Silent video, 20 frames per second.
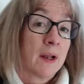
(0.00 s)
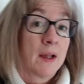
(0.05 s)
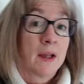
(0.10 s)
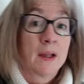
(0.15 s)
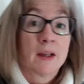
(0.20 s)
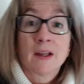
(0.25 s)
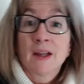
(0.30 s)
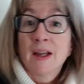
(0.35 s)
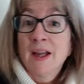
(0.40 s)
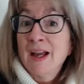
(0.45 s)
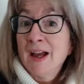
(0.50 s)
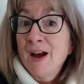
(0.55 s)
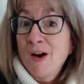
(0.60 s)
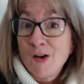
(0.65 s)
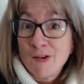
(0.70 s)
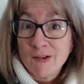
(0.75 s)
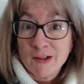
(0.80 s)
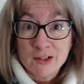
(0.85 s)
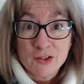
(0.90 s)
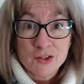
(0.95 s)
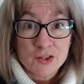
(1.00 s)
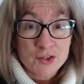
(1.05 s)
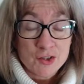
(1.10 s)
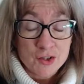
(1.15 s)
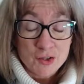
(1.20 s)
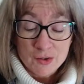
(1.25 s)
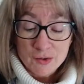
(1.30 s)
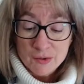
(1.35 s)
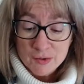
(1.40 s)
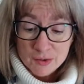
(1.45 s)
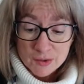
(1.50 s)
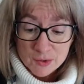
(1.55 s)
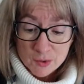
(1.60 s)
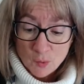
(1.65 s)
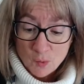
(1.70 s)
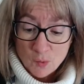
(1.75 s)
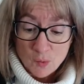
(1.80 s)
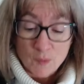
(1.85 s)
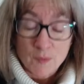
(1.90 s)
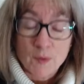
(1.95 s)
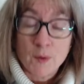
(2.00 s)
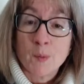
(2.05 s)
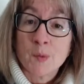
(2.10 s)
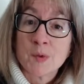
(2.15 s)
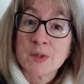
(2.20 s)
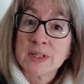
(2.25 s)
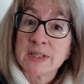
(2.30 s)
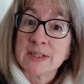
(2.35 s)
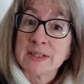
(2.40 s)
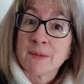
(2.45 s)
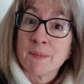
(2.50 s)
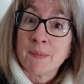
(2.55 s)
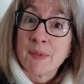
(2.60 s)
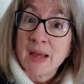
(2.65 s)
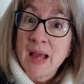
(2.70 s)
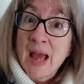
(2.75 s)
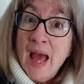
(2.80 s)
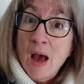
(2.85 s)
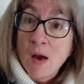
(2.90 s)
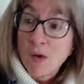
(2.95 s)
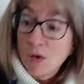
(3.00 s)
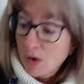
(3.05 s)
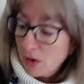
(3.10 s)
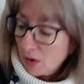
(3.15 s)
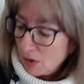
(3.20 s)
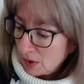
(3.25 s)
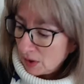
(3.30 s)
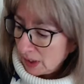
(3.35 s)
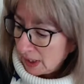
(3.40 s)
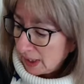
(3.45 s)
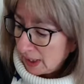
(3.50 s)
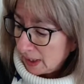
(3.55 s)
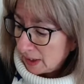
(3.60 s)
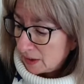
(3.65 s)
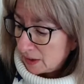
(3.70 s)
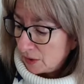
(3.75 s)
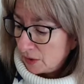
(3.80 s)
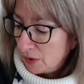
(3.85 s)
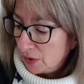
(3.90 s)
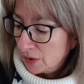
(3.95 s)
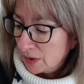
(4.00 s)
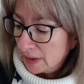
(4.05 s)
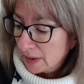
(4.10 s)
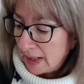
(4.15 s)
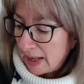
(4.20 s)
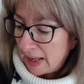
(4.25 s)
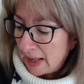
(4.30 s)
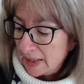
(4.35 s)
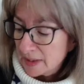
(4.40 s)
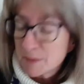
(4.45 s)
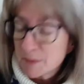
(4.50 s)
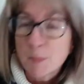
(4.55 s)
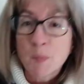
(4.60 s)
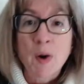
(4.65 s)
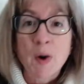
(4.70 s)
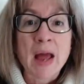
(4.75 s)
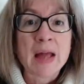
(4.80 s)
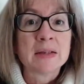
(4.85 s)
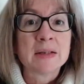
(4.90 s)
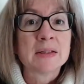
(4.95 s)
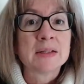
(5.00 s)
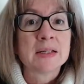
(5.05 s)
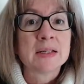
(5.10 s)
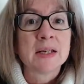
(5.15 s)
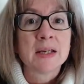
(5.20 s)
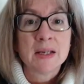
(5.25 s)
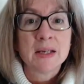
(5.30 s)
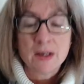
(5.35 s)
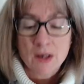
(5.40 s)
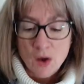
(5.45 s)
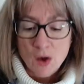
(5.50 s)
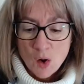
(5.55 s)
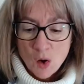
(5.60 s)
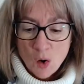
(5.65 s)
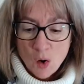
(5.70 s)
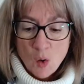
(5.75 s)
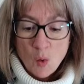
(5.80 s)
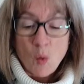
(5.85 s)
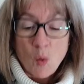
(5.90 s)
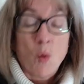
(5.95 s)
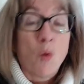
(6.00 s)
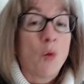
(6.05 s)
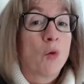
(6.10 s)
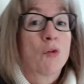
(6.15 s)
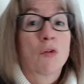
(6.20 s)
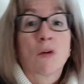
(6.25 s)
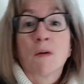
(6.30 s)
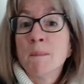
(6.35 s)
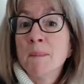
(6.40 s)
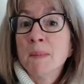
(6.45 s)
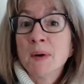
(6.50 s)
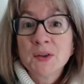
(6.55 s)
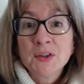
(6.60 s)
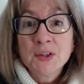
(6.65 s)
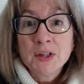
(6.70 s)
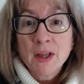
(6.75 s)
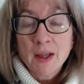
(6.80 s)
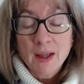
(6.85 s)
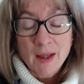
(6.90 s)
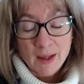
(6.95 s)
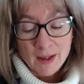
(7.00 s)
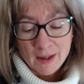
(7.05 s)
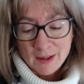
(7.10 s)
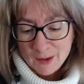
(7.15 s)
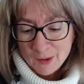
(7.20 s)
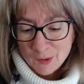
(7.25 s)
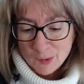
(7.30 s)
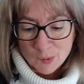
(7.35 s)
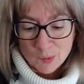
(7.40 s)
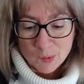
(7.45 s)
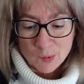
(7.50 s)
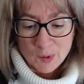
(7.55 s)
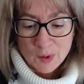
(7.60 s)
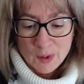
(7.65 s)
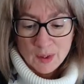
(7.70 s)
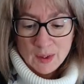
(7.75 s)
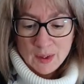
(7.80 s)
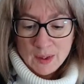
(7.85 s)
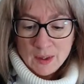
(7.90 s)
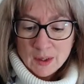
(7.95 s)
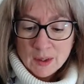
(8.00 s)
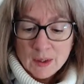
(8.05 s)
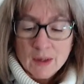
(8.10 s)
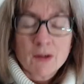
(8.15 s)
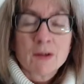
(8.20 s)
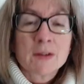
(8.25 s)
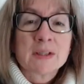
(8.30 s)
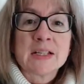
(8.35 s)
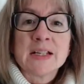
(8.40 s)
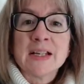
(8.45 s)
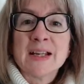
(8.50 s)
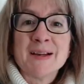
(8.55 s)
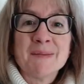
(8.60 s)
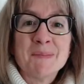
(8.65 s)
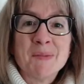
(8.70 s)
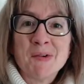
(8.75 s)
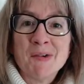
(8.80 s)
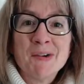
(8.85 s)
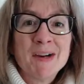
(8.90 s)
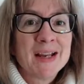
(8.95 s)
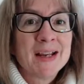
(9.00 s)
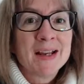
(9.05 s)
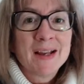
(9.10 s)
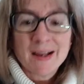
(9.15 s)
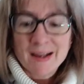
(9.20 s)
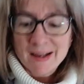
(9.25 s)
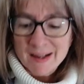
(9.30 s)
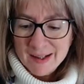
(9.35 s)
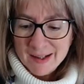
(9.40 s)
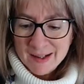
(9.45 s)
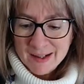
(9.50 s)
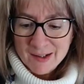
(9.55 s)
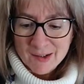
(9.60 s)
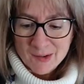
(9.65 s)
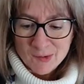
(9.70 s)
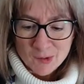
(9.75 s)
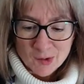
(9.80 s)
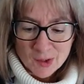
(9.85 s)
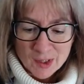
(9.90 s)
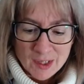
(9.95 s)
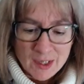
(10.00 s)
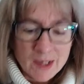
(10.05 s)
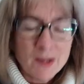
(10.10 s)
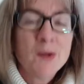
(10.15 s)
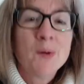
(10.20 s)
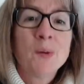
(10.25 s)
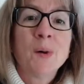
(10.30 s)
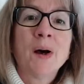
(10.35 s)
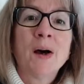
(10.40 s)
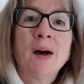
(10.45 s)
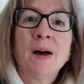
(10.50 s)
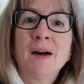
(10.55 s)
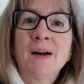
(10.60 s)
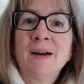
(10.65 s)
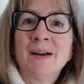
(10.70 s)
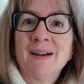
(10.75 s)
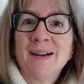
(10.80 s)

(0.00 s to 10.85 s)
like orange juice, or if you wanted something alcoholic, you can add brandy or Grand Marnier or Tia Maria, Kahlua,